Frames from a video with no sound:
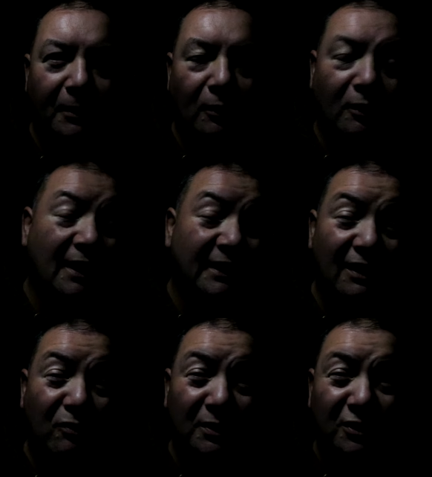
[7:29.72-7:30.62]
And the
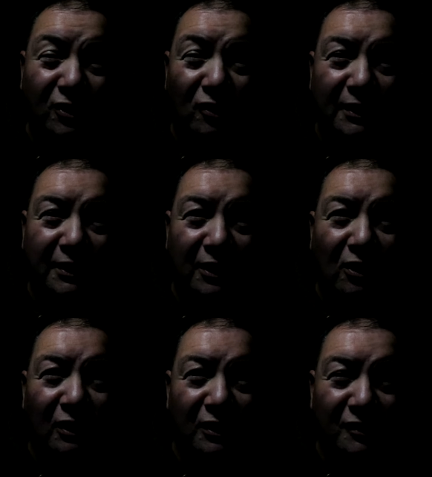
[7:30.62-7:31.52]
other one's tight to the
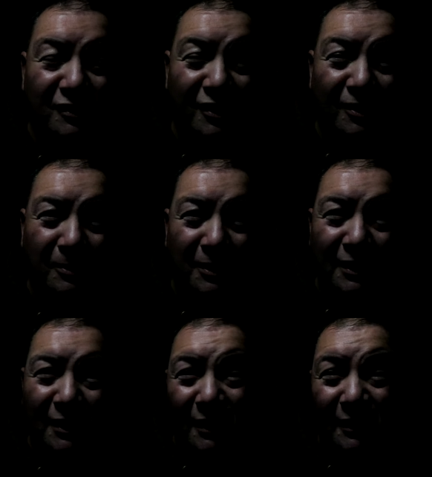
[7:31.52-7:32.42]
island, so
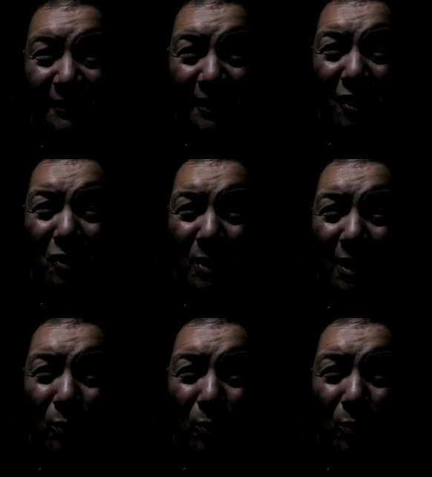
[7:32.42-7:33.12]
they are where I